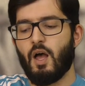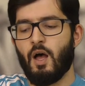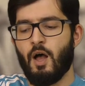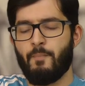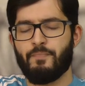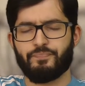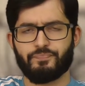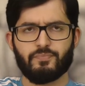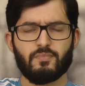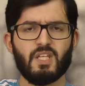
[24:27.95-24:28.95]

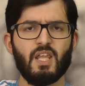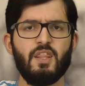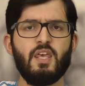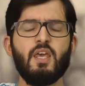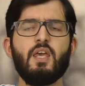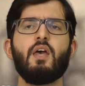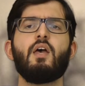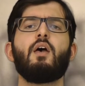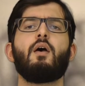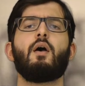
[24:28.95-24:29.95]
the
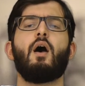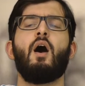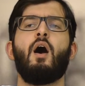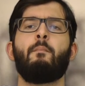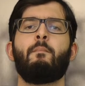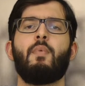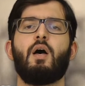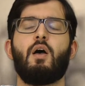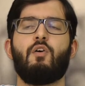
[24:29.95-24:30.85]
Clarendon